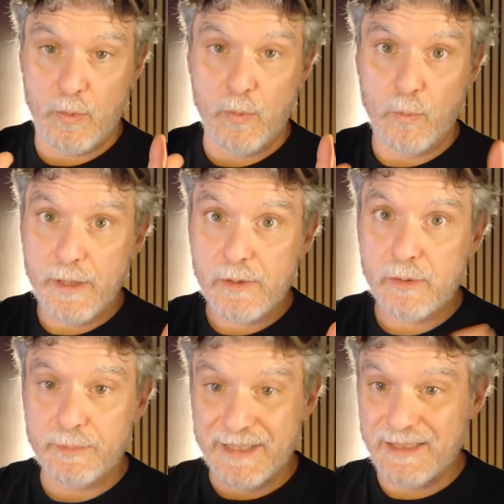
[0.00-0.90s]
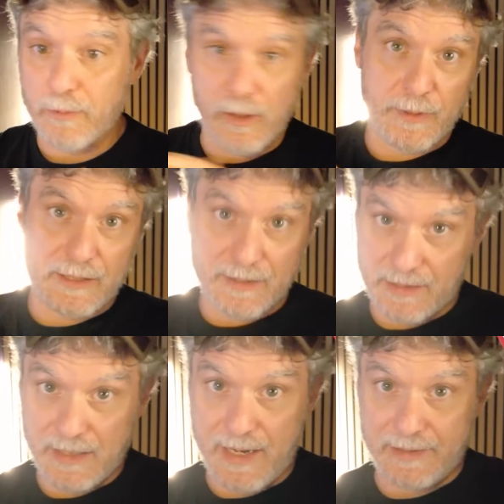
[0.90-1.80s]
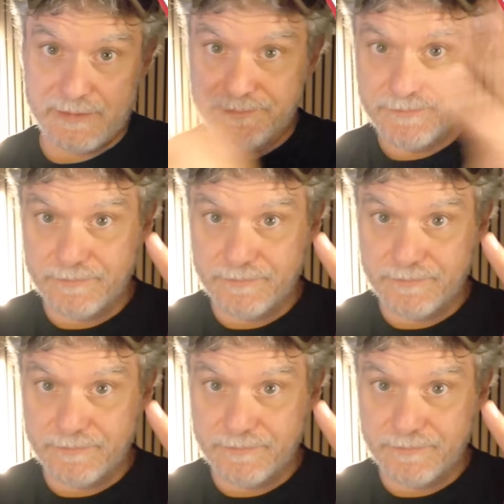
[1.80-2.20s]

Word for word: will be what we can connect.